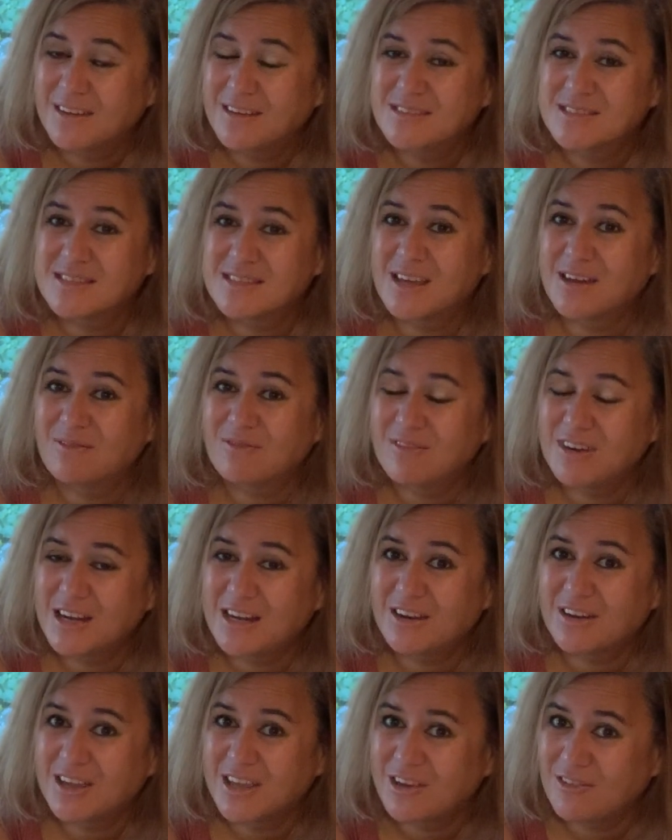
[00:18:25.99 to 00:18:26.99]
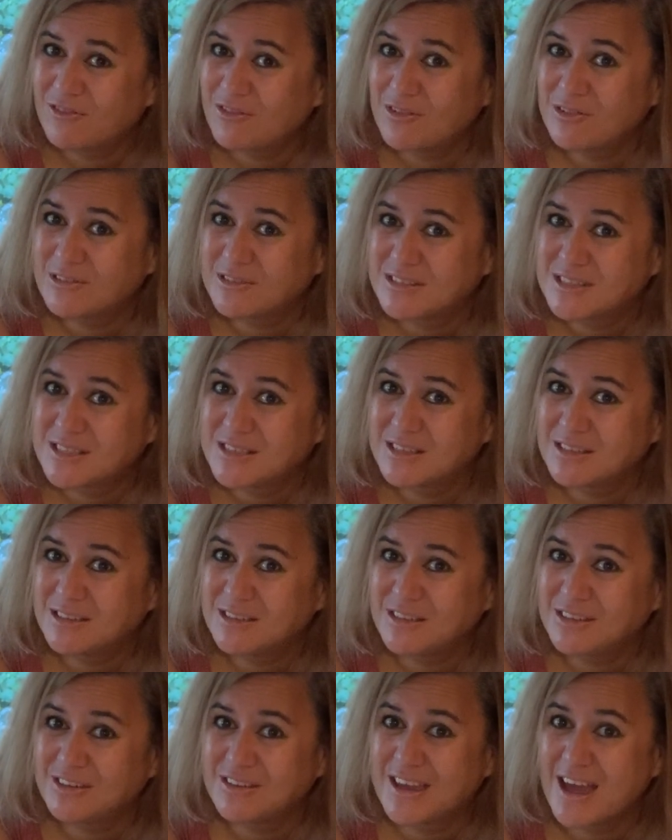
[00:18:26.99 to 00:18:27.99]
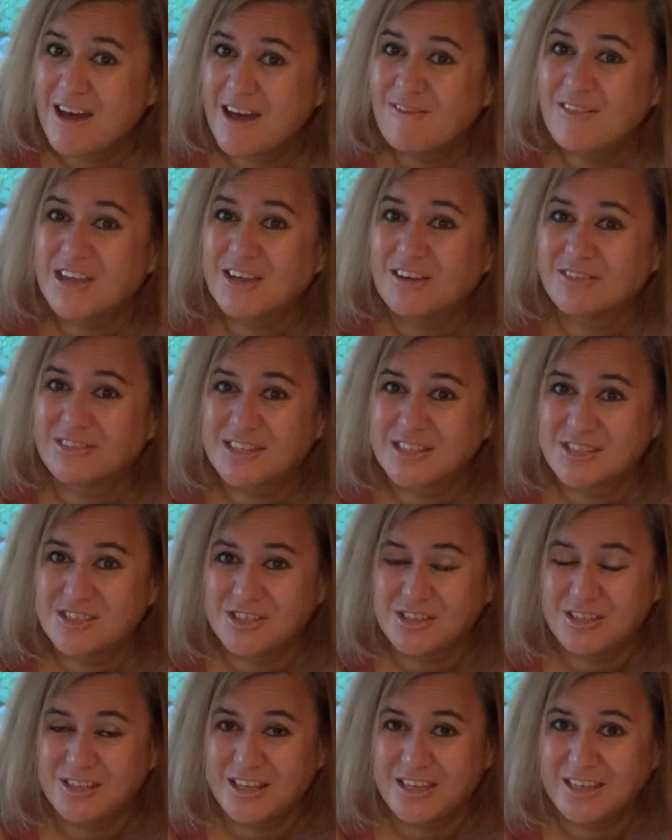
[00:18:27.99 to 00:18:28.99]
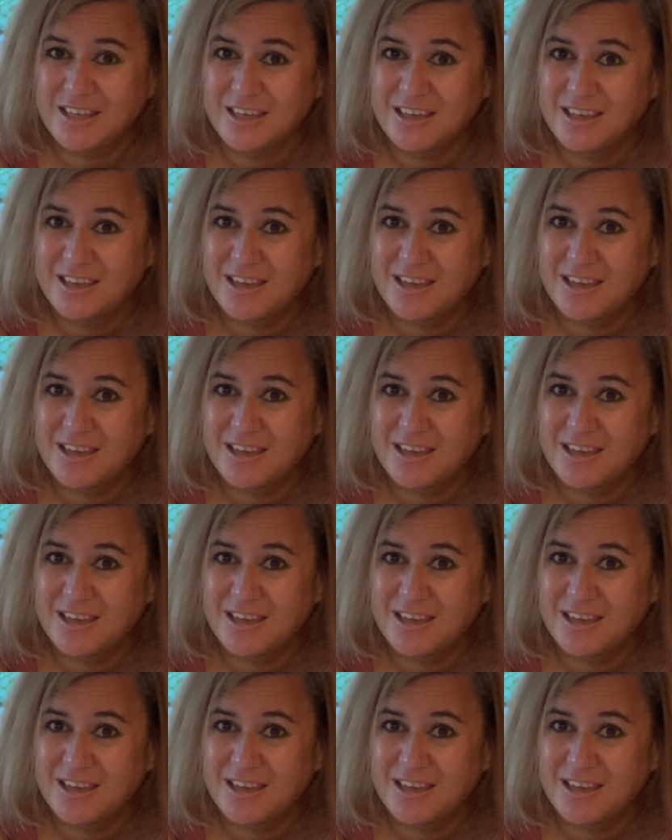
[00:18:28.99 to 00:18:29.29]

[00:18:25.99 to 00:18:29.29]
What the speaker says: So I'm really looking forward to you coming on this journey.